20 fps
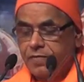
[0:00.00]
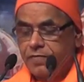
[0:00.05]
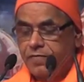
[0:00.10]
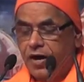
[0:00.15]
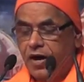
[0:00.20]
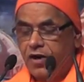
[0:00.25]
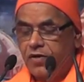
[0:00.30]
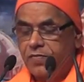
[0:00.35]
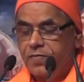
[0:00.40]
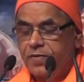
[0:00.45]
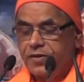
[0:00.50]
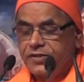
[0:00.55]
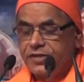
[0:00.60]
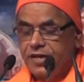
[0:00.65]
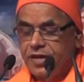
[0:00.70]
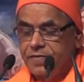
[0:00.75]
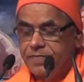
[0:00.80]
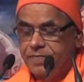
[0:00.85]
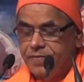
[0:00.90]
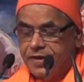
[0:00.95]
Bhava
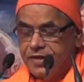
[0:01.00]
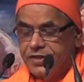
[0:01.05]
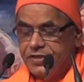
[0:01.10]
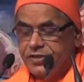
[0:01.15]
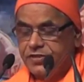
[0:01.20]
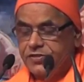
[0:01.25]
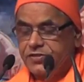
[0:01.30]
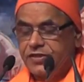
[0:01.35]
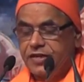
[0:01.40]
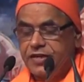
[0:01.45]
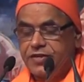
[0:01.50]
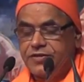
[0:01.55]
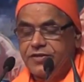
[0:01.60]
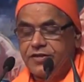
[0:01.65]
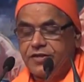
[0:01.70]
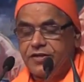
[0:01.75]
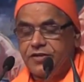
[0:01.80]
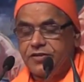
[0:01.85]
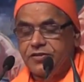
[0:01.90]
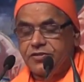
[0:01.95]
Prachar Parishad
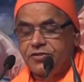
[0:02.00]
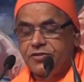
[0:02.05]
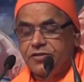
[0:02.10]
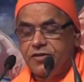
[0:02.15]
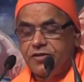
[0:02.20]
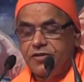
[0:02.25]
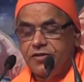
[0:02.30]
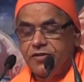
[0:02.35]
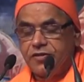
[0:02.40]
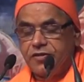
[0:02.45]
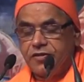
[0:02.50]
centers,